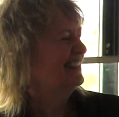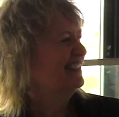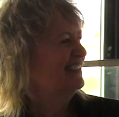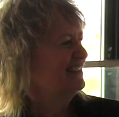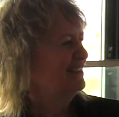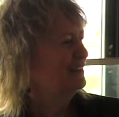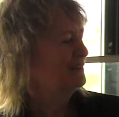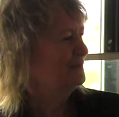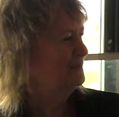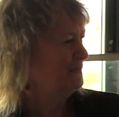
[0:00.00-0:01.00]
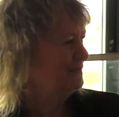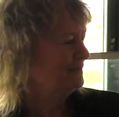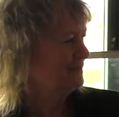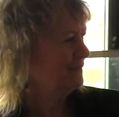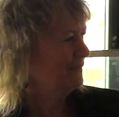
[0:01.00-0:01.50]

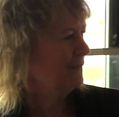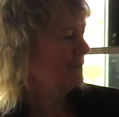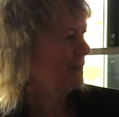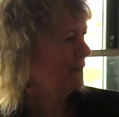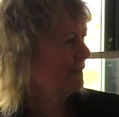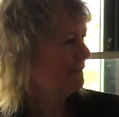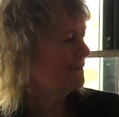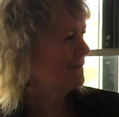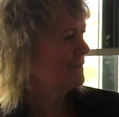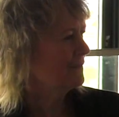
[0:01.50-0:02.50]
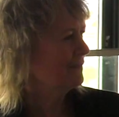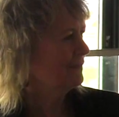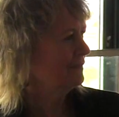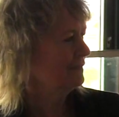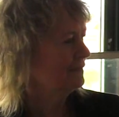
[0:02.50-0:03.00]

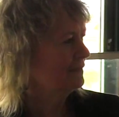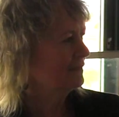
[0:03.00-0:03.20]
This person isn't speaking.